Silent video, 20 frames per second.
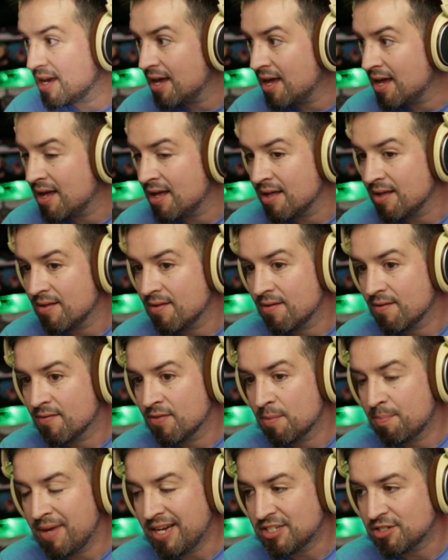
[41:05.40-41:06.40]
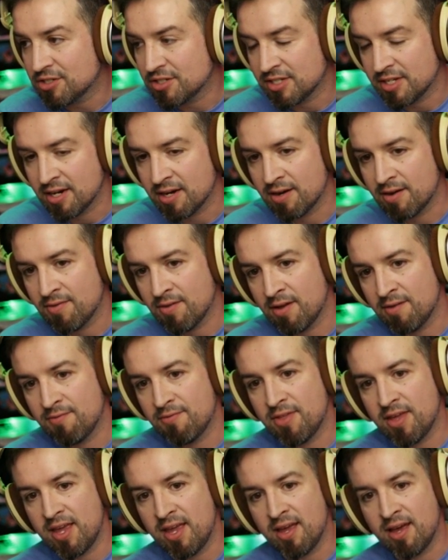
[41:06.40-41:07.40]
uh, the pictures here
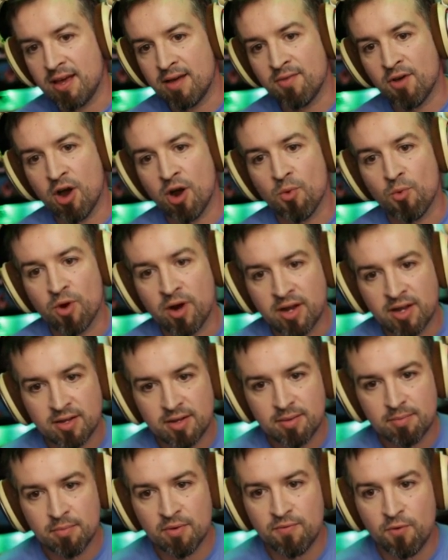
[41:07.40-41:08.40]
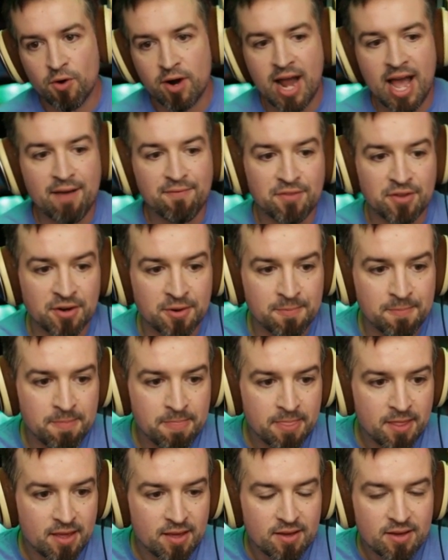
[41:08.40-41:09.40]
of the uh, of the artwork before and after.
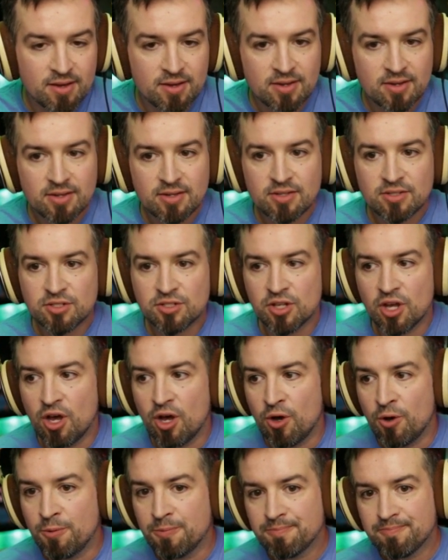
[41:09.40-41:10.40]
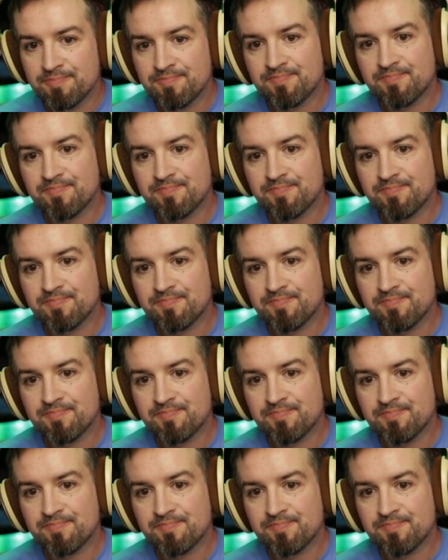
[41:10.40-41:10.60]
So,